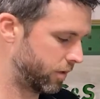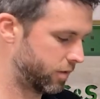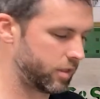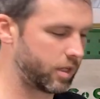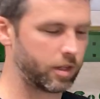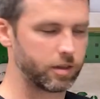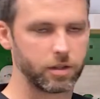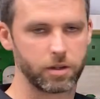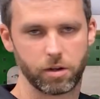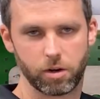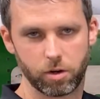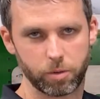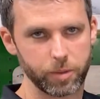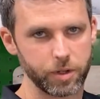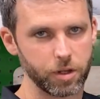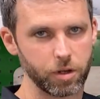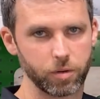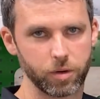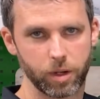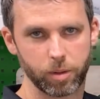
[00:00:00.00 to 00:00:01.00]
It's got the carb
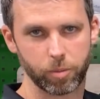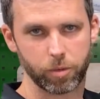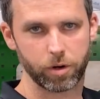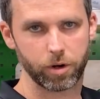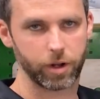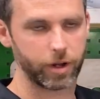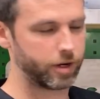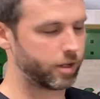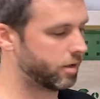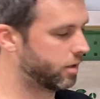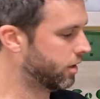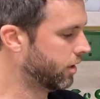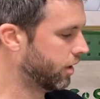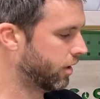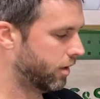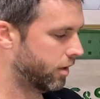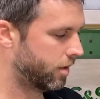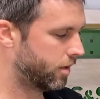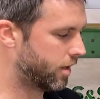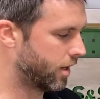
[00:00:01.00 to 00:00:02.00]
EO number on it,
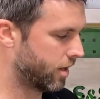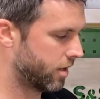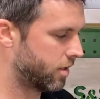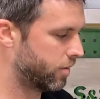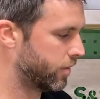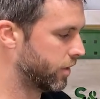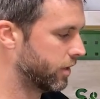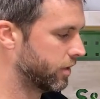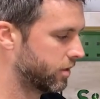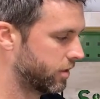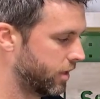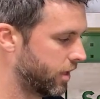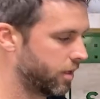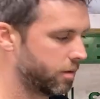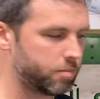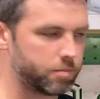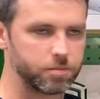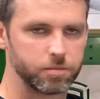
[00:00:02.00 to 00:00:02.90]
documents that